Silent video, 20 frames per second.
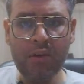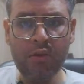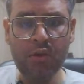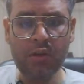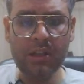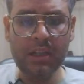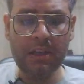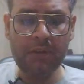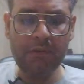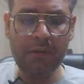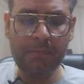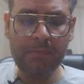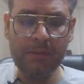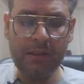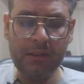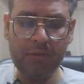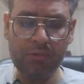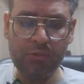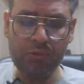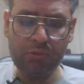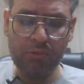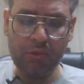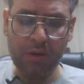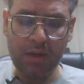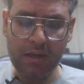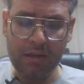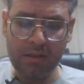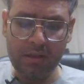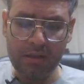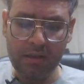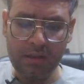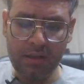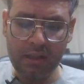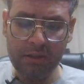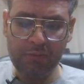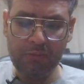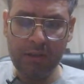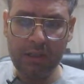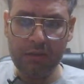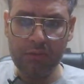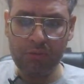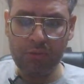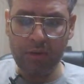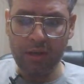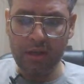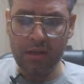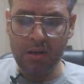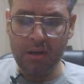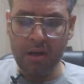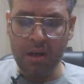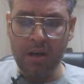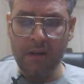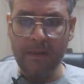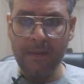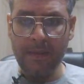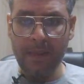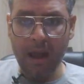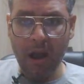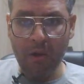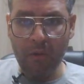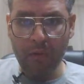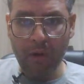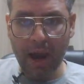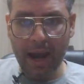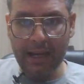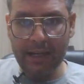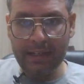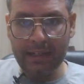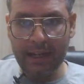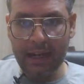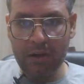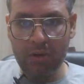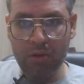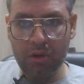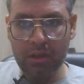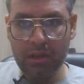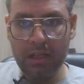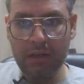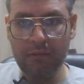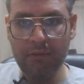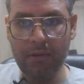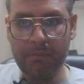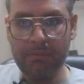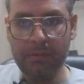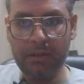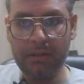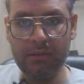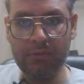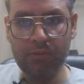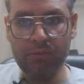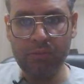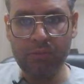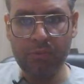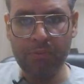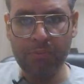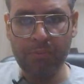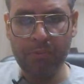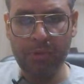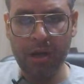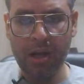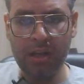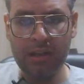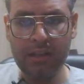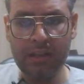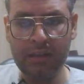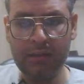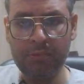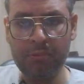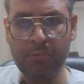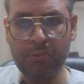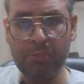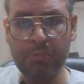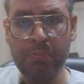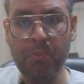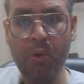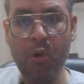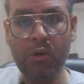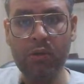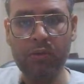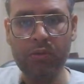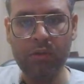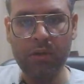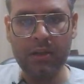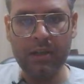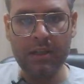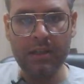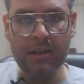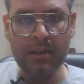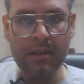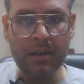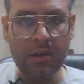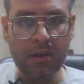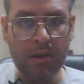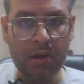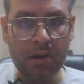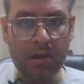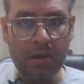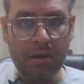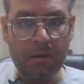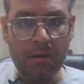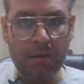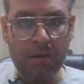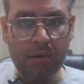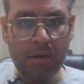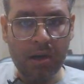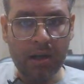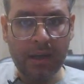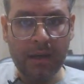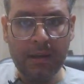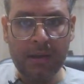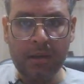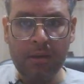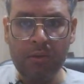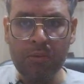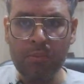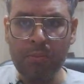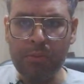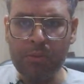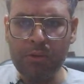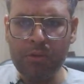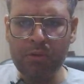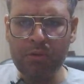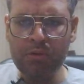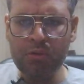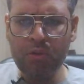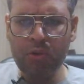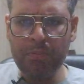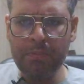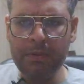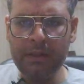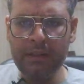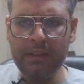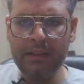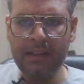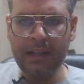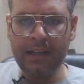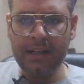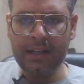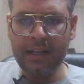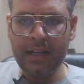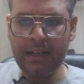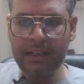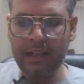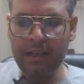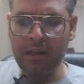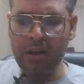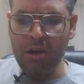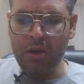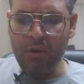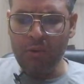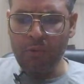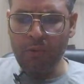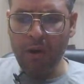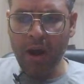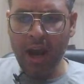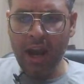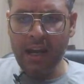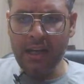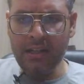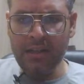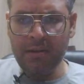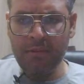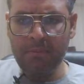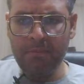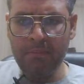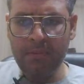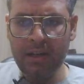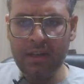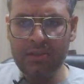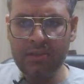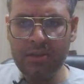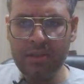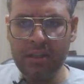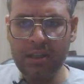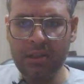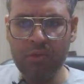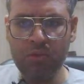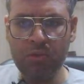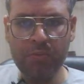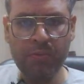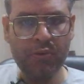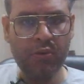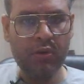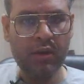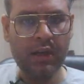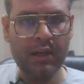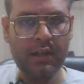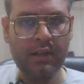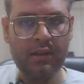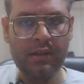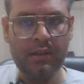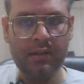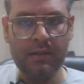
give up this square, this weak square. Now white cannot give up this pawn. Sorry. Okay, two pieces are attacking. White must need to protect.